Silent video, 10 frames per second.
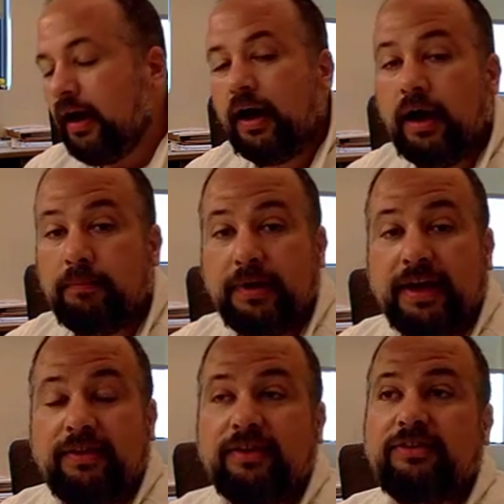
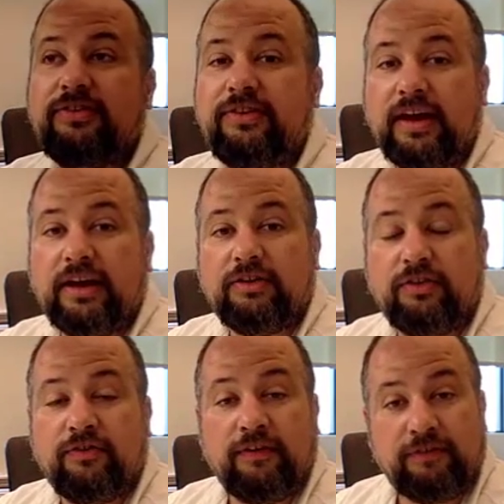In the
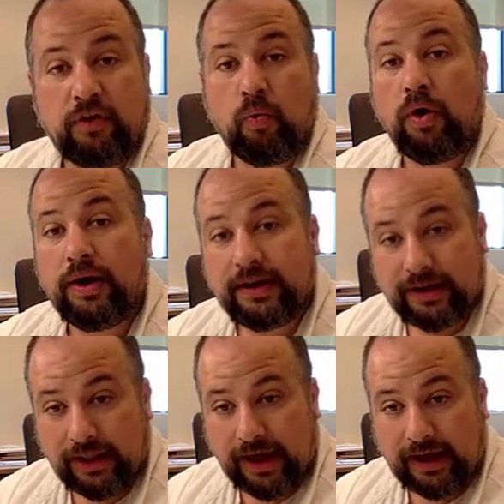CS51
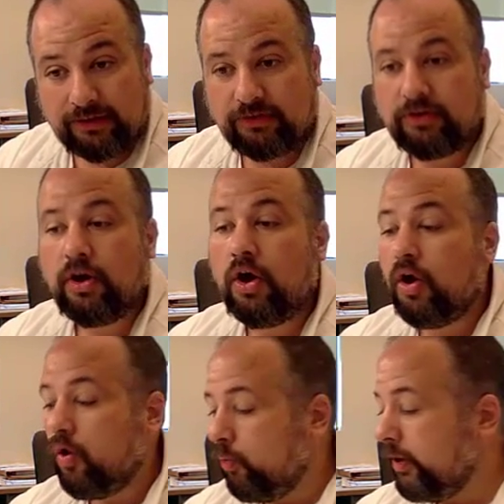class,
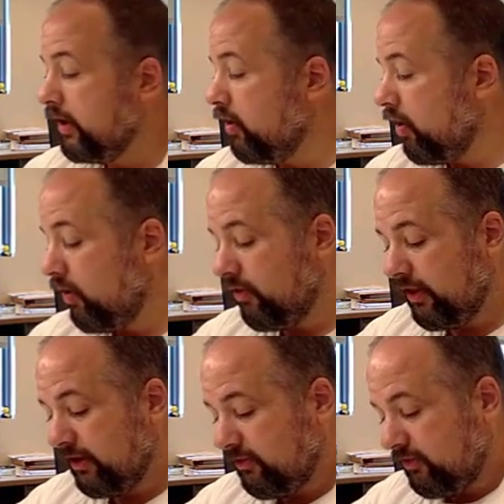we call
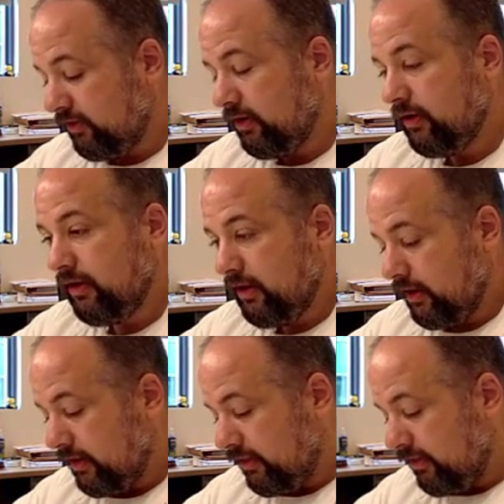this
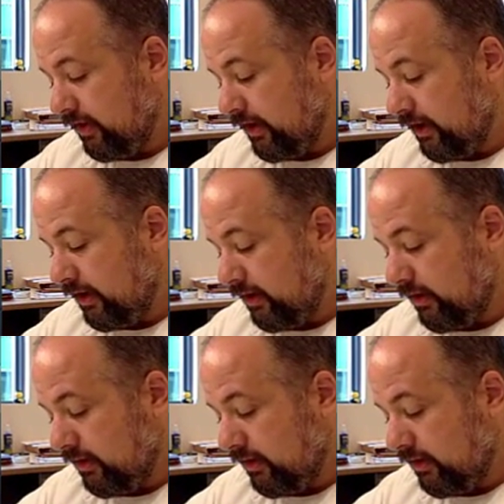the